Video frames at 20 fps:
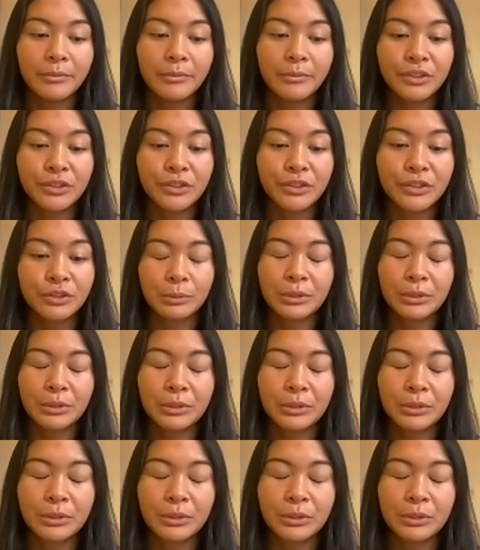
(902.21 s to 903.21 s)
the
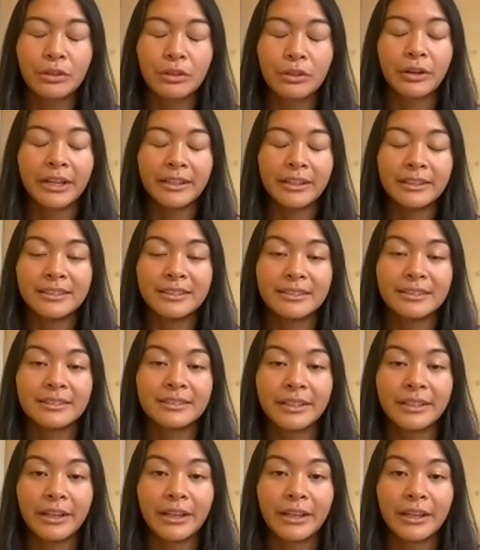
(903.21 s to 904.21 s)
swimmers already
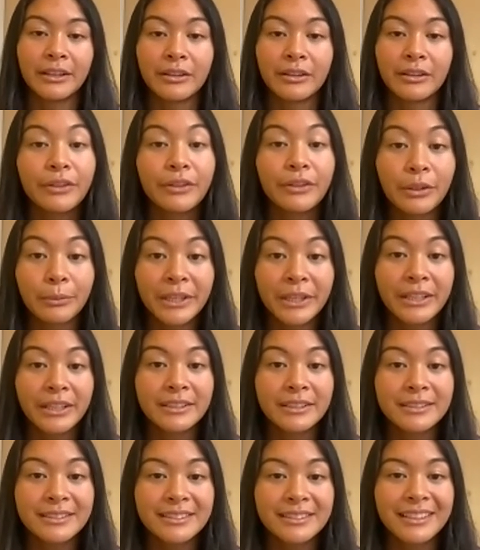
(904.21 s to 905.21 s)
existing in the
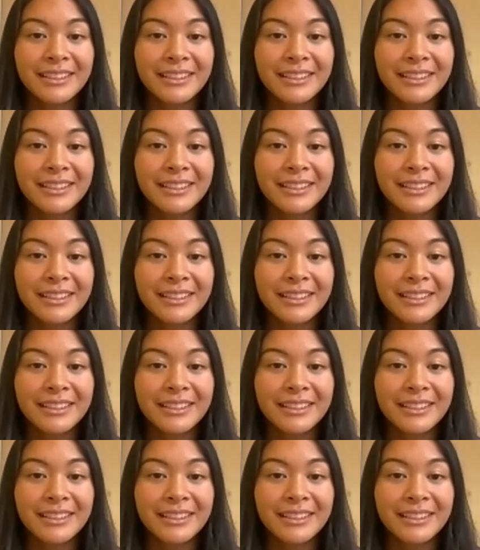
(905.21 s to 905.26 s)
Philippines,